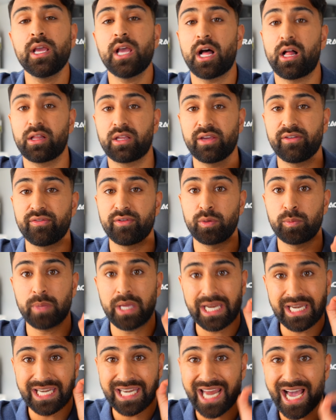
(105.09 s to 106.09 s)
I'll give him
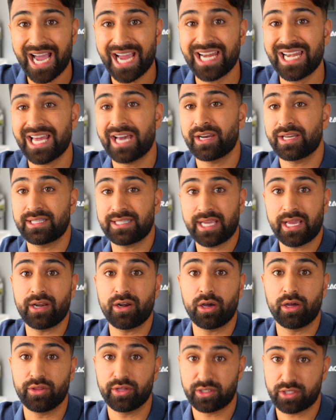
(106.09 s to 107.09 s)
9 out of
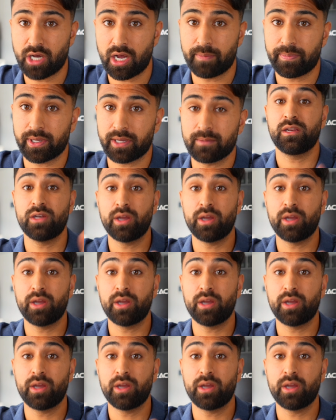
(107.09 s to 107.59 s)
10 on the topic.